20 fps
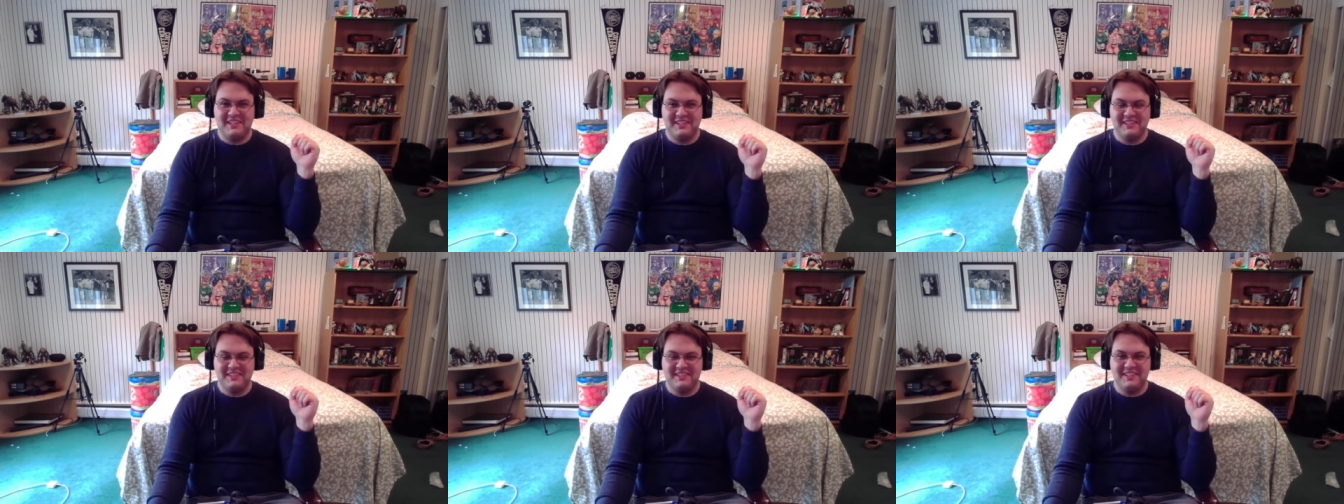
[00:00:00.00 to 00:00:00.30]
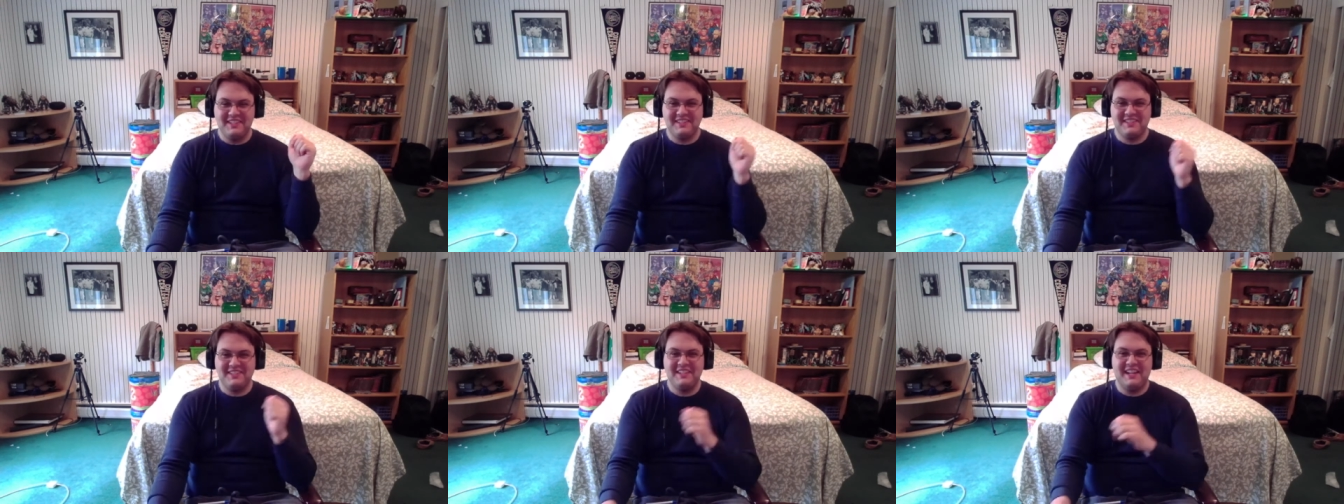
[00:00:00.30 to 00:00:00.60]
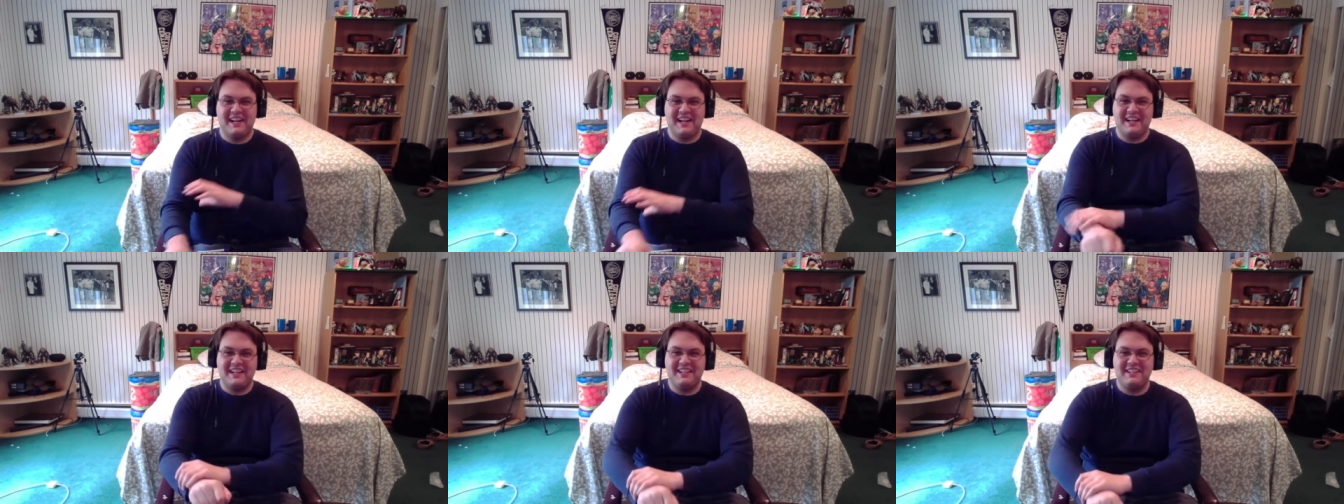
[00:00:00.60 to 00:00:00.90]
This
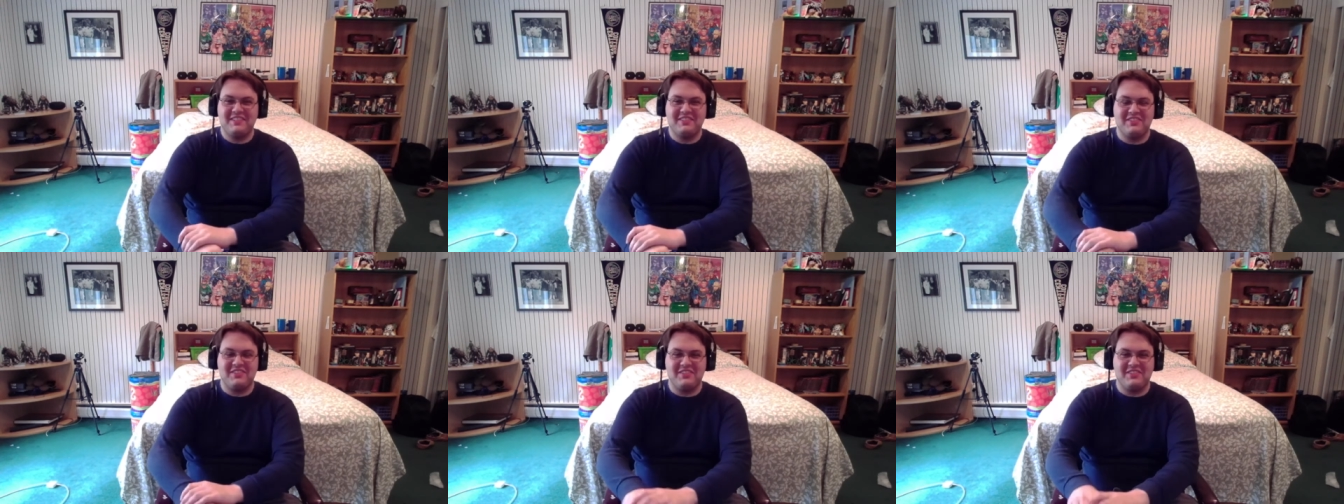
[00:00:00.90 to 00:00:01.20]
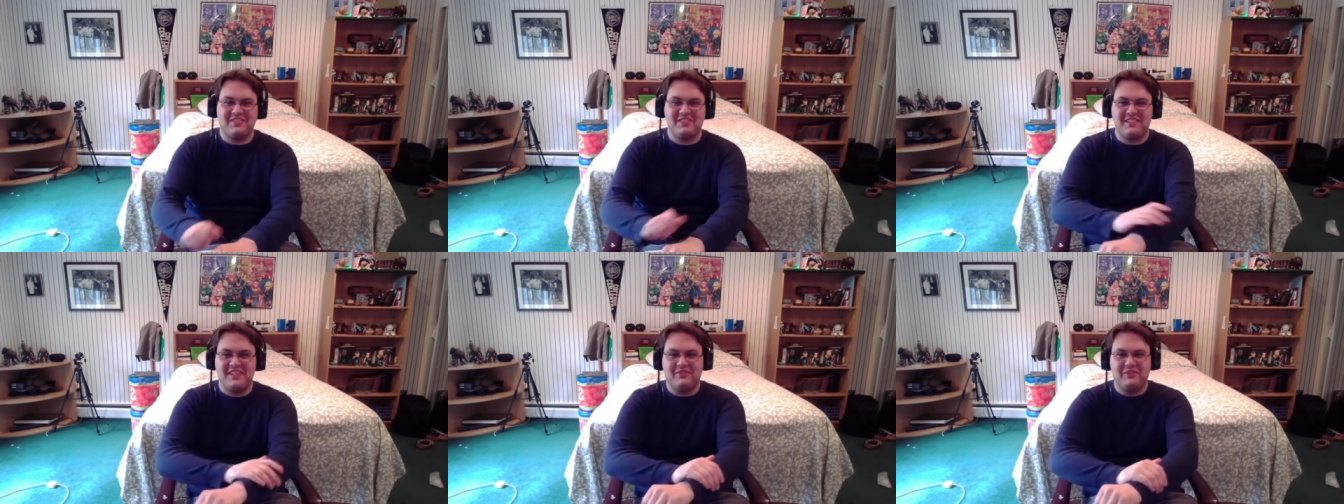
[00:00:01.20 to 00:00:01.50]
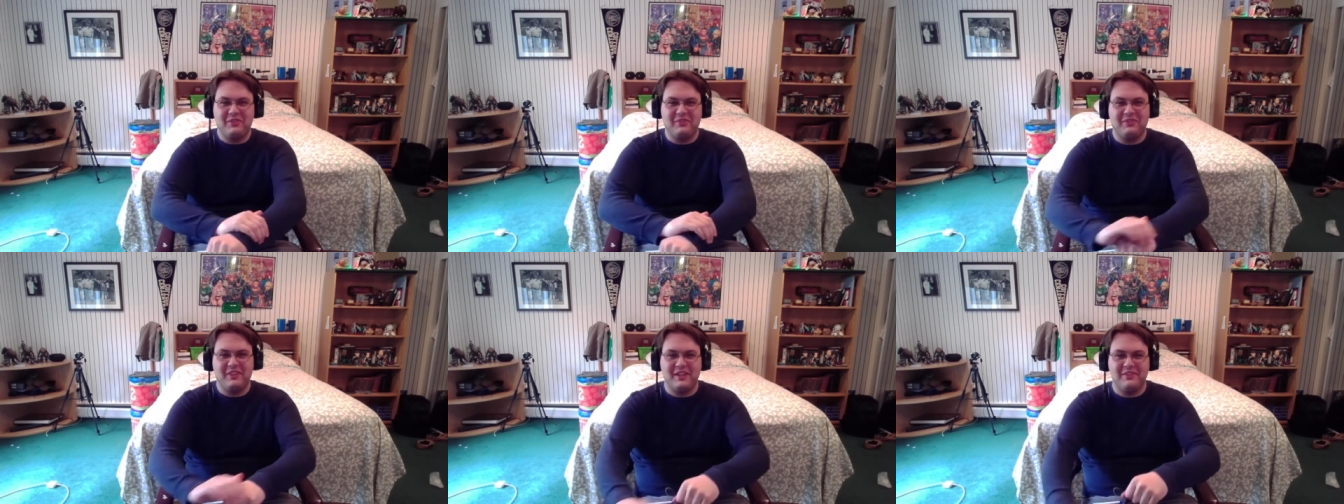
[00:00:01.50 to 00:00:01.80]
guy is just
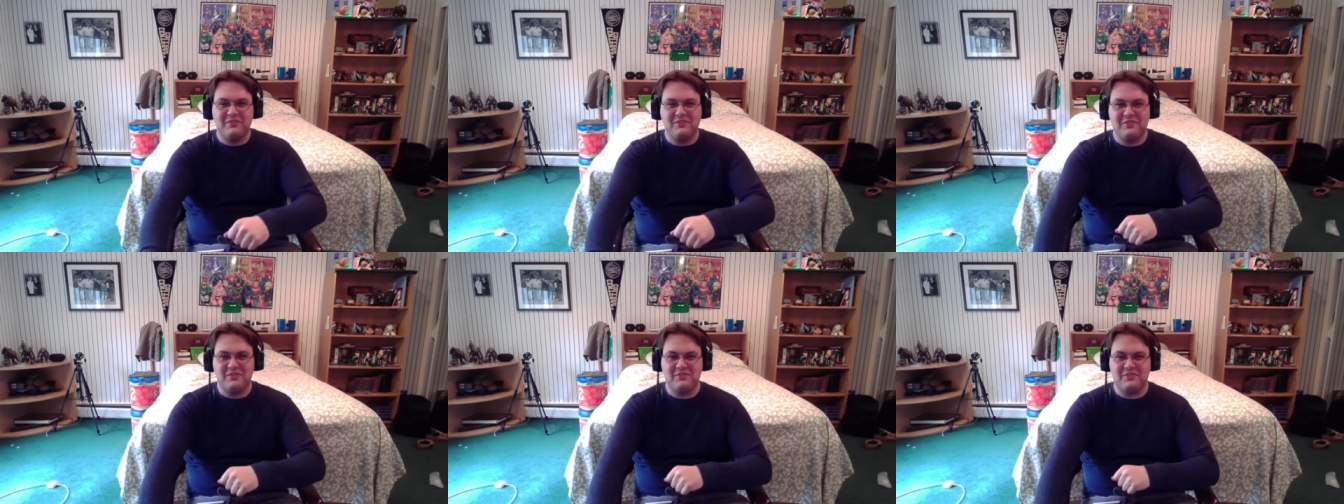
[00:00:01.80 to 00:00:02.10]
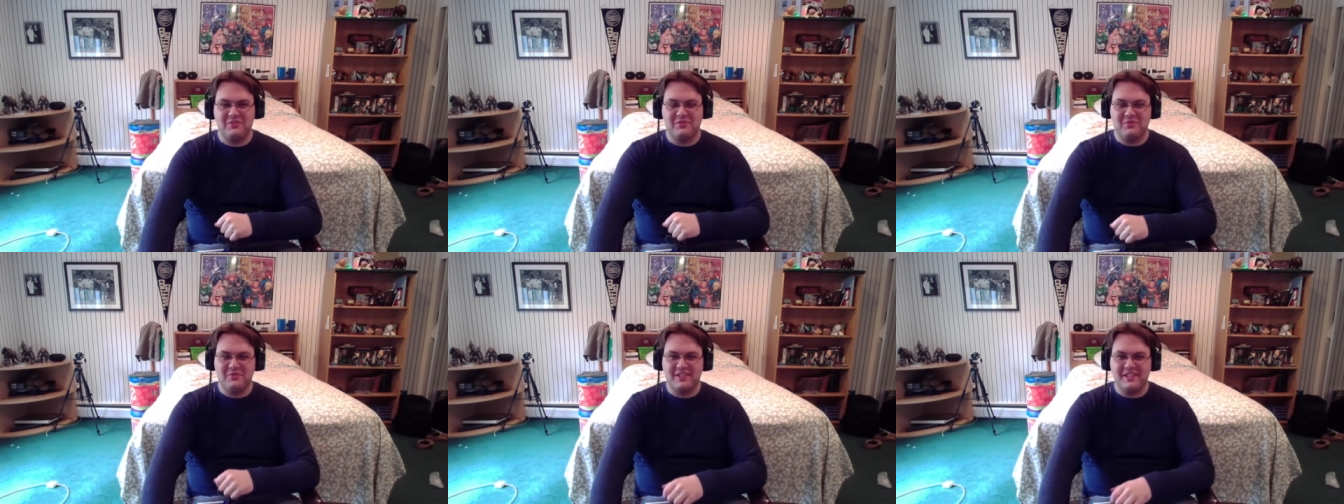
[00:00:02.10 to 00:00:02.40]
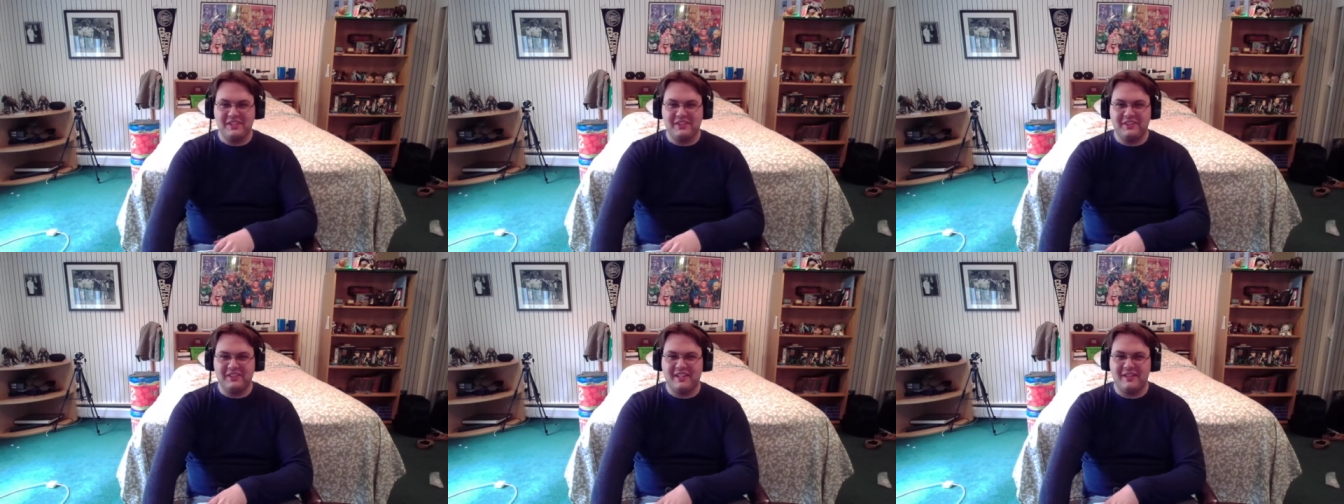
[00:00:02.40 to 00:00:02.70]
several flavors of
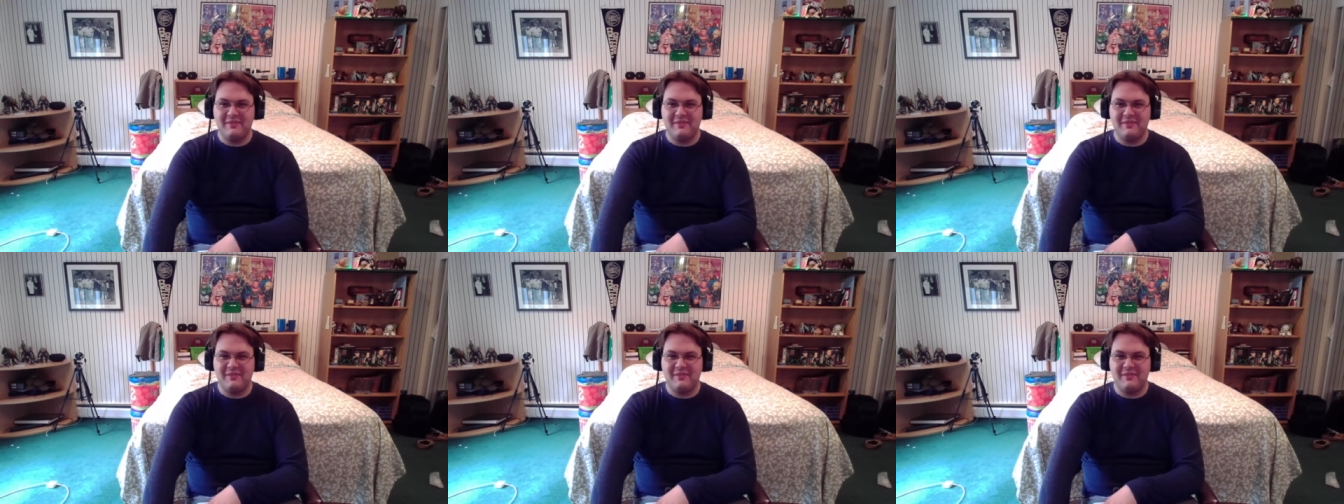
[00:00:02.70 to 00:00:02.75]
surreal.